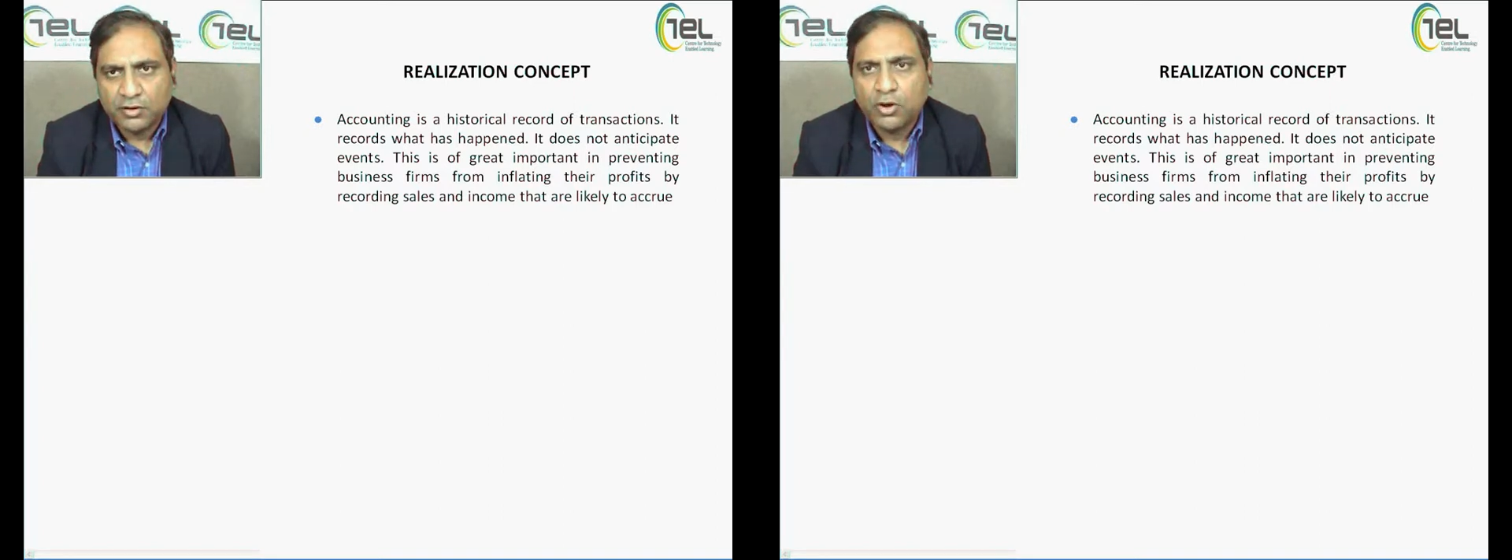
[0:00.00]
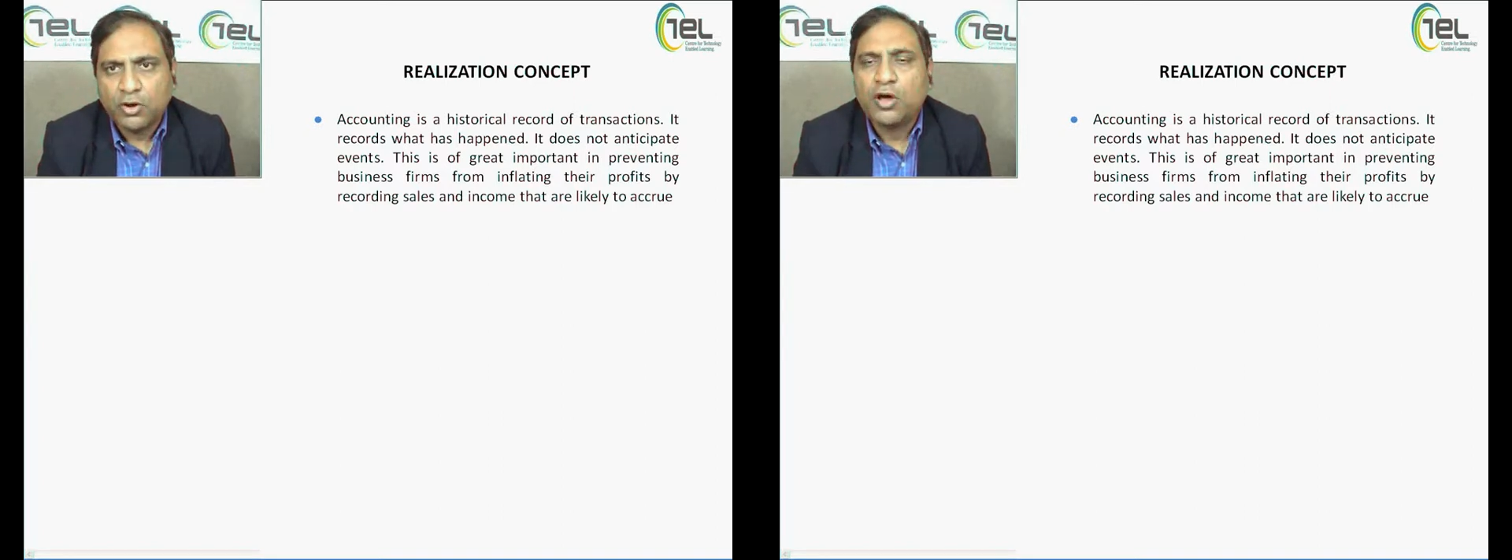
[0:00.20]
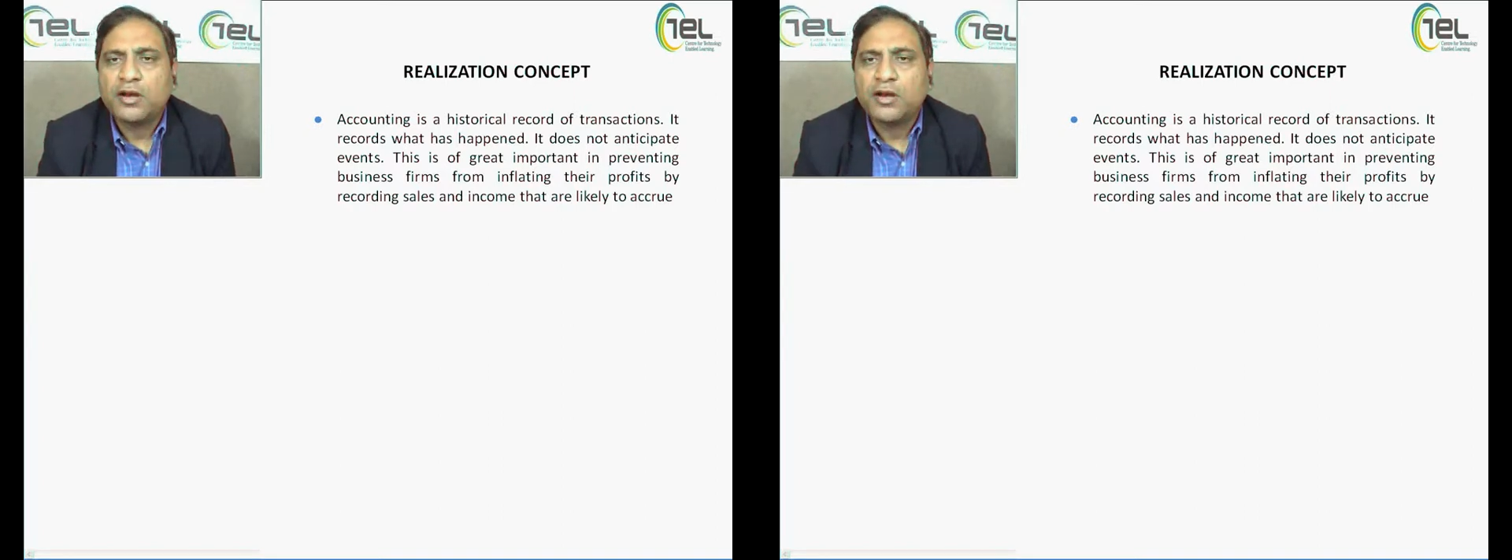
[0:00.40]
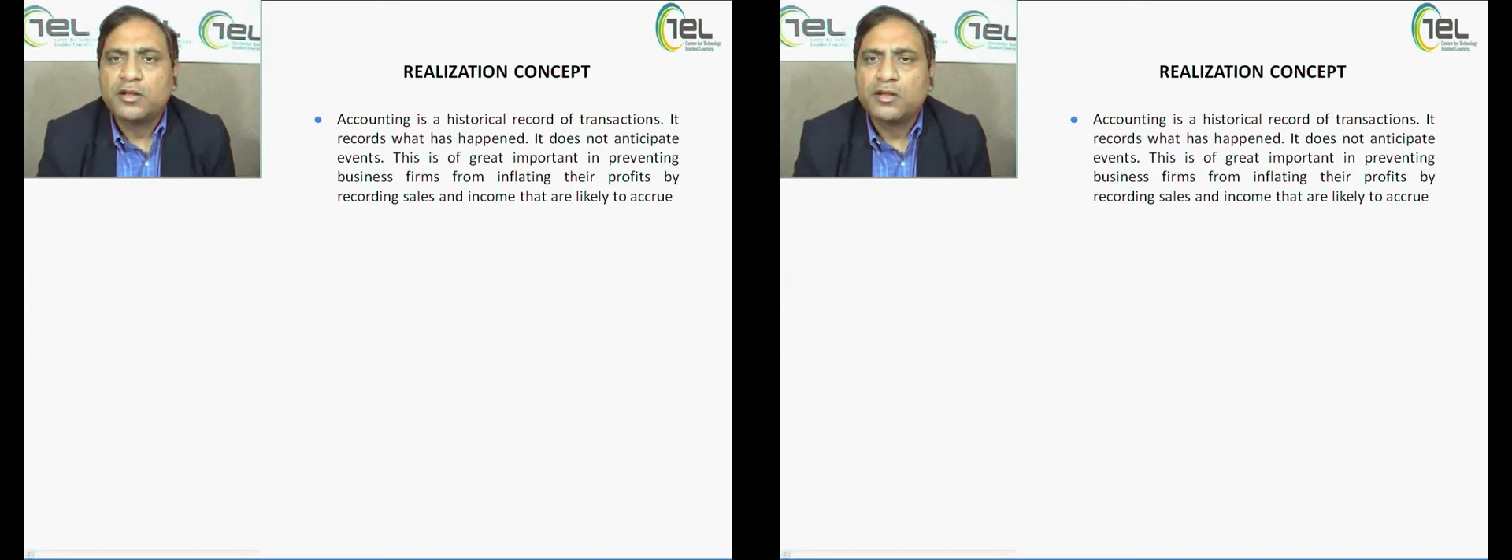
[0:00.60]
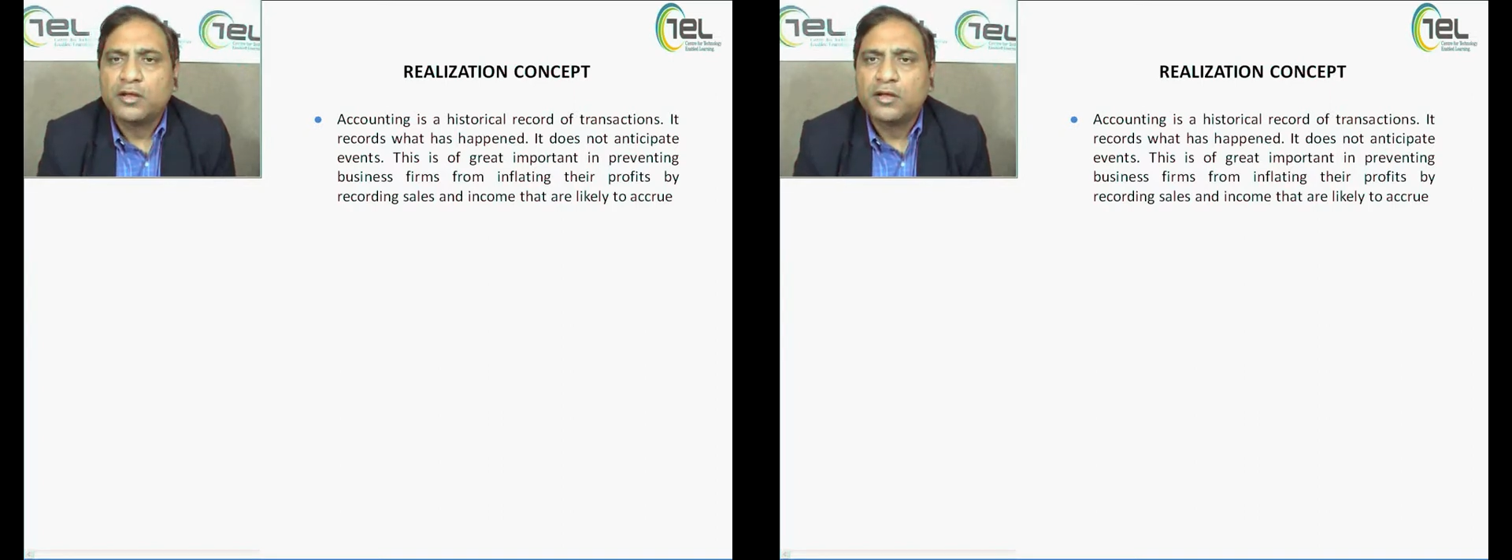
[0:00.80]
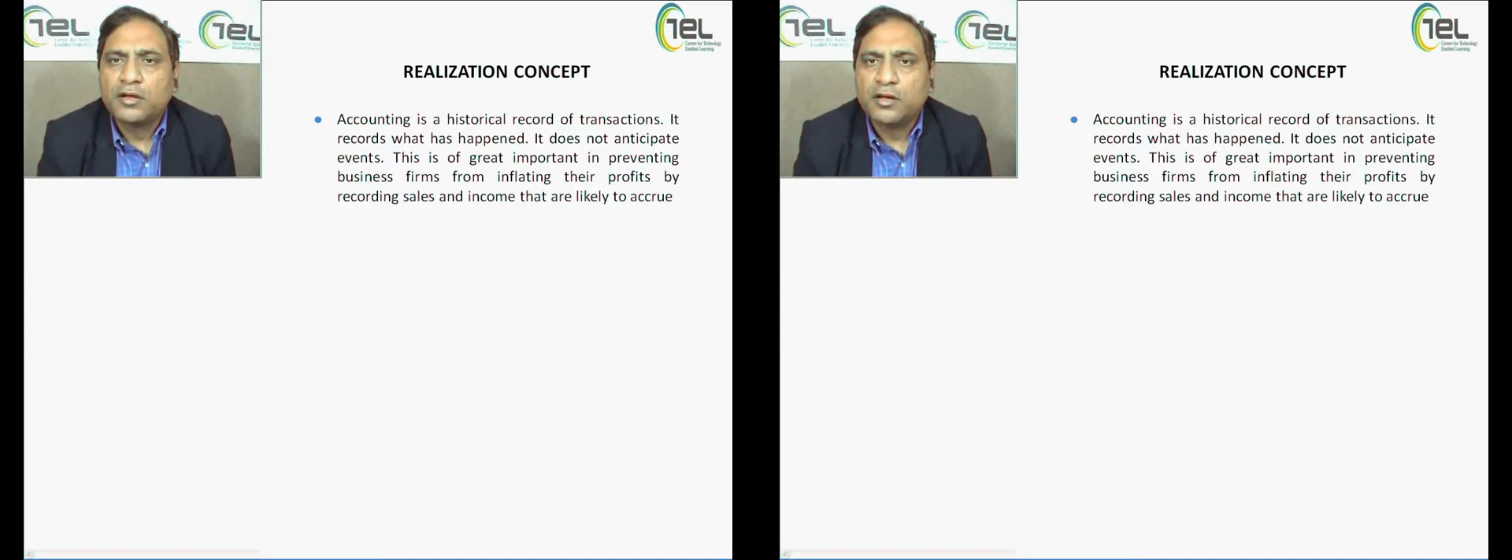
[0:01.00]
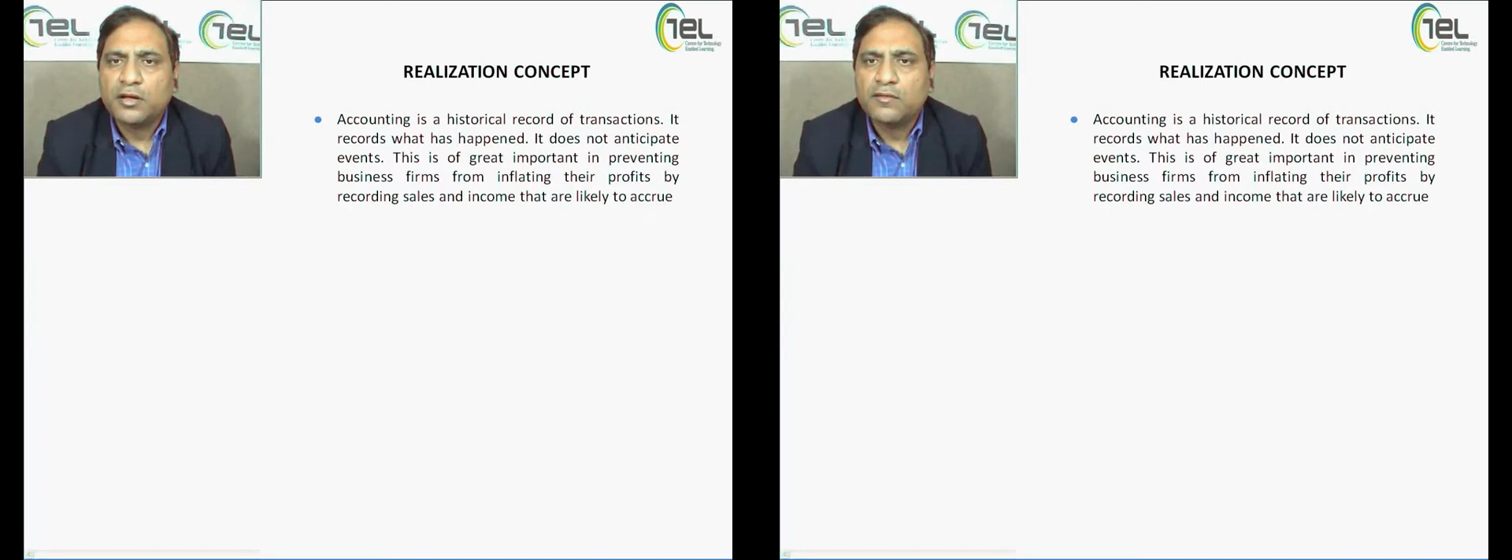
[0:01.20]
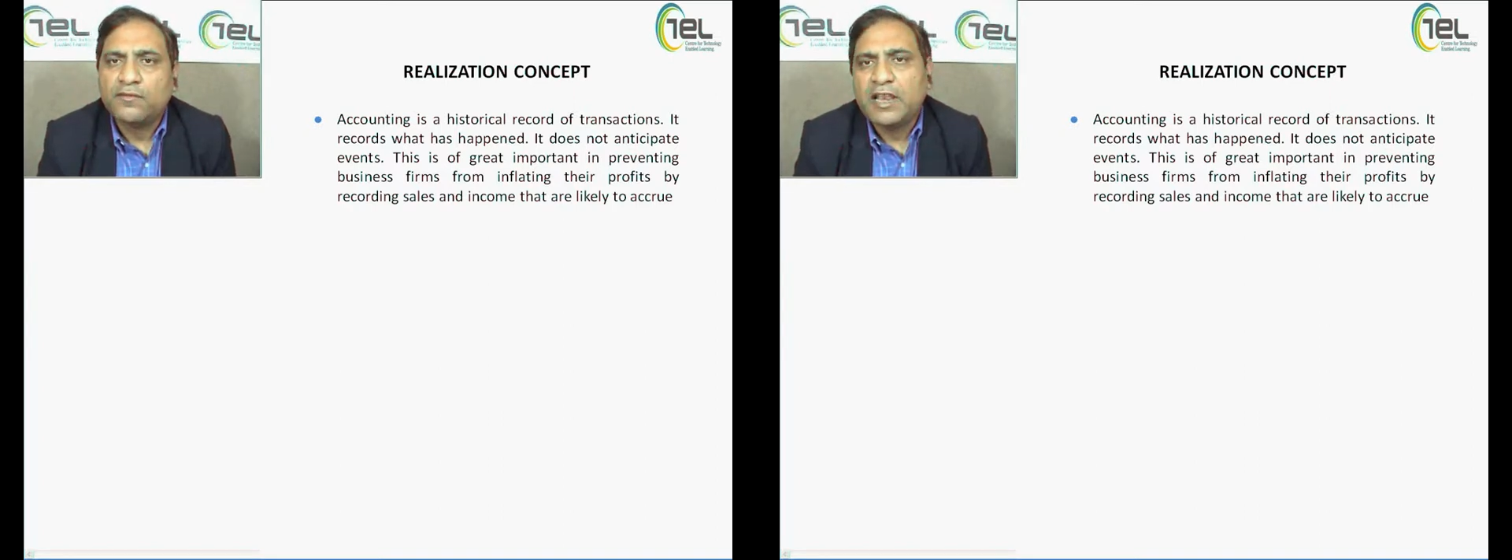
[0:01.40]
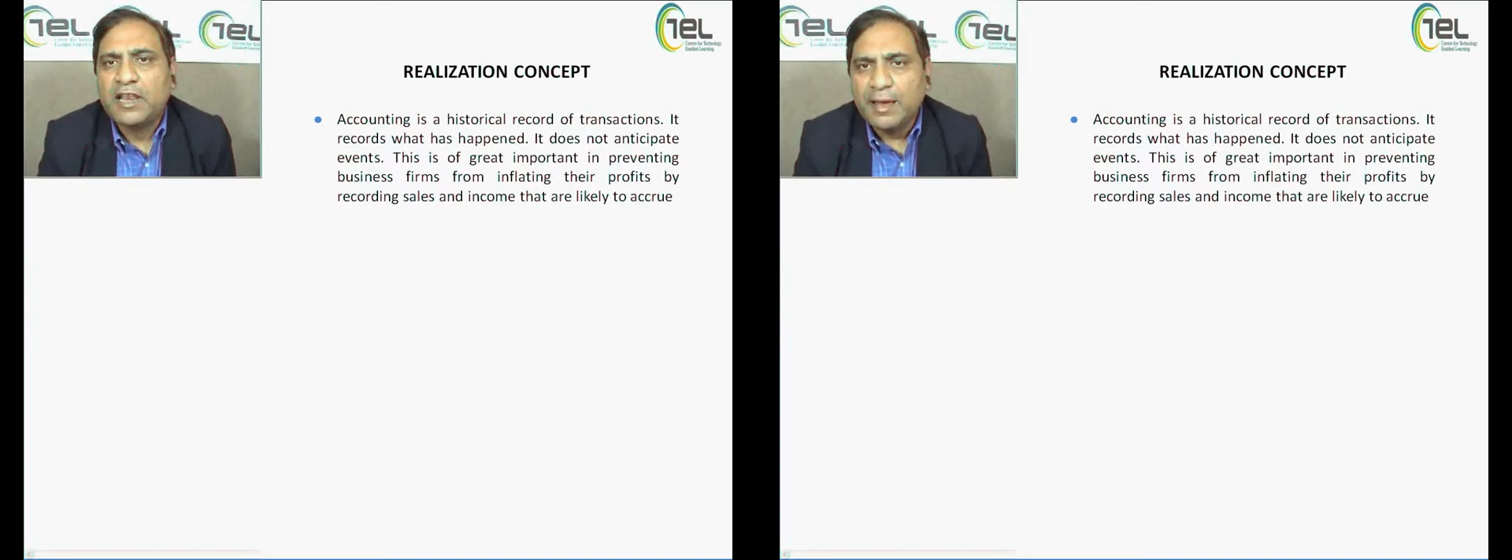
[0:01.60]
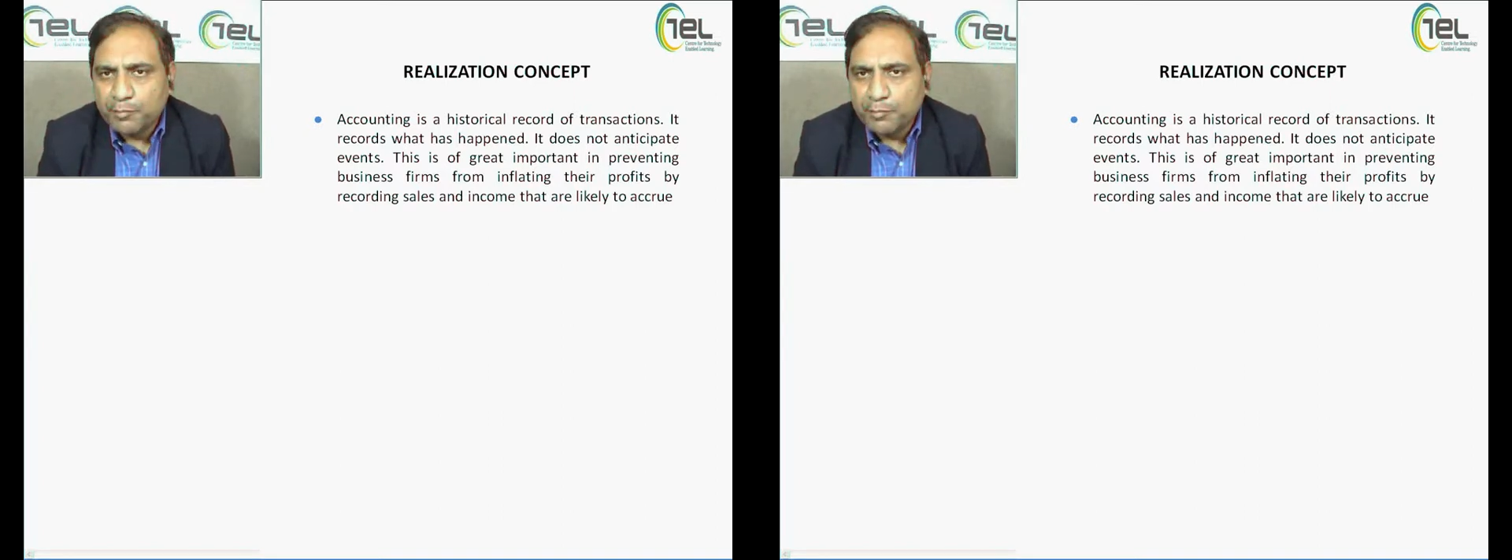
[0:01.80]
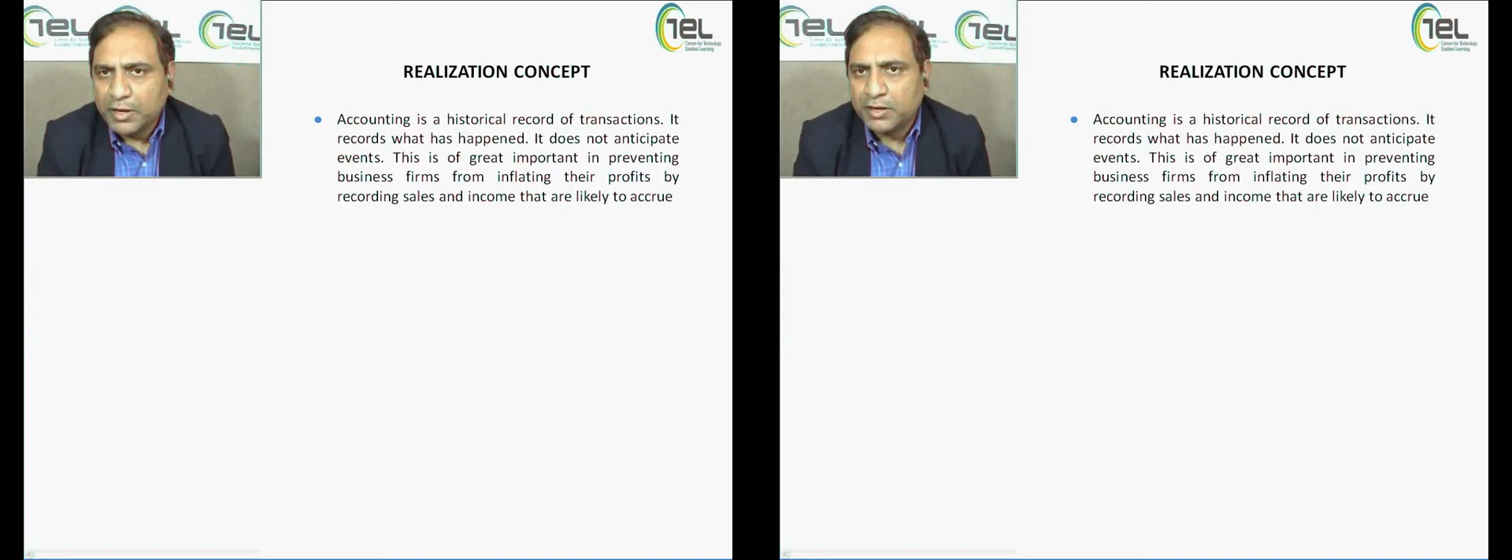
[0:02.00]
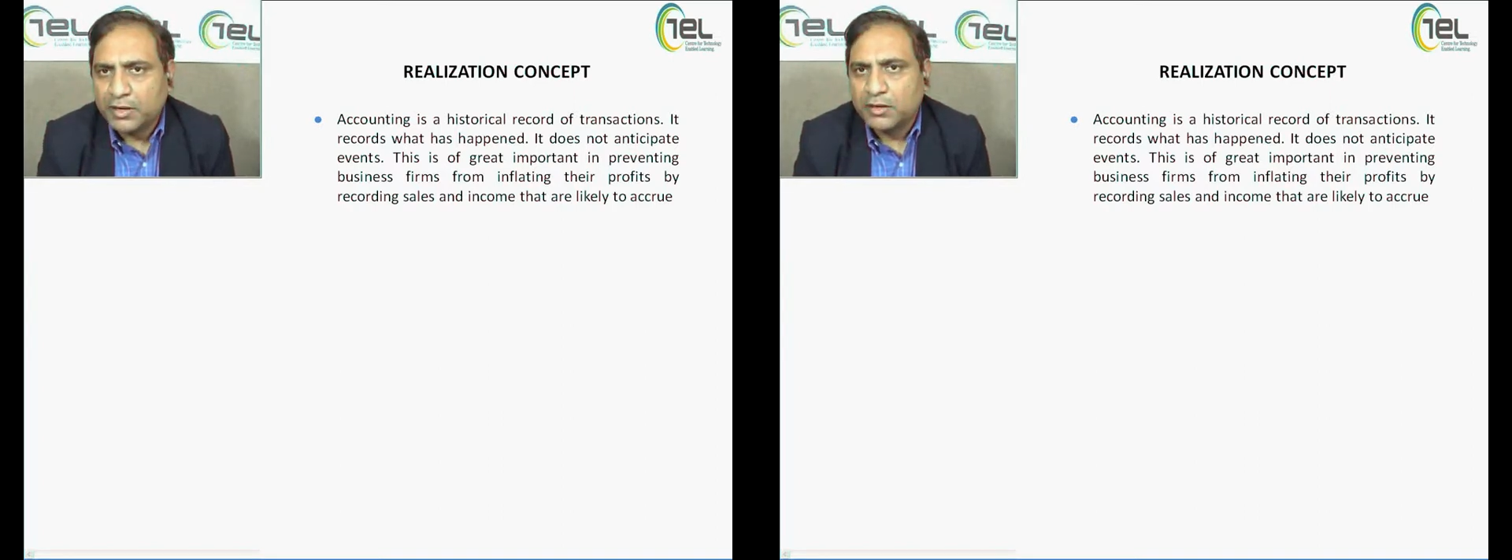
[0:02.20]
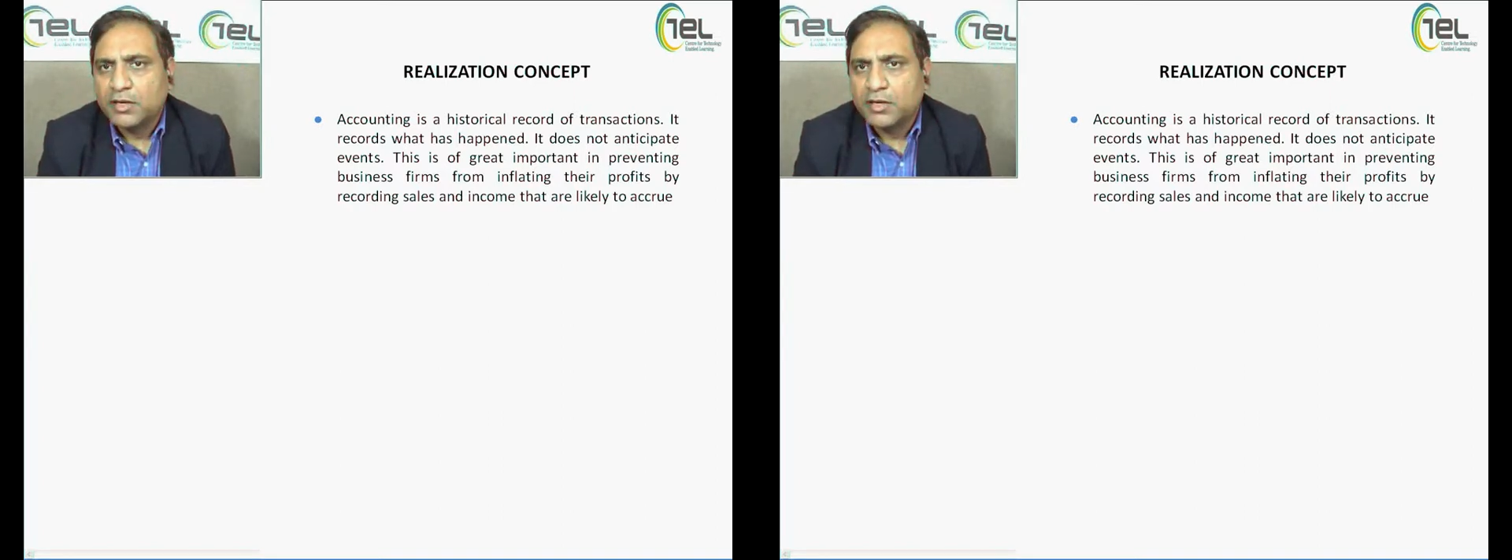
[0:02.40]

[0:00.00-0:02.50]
or will hamper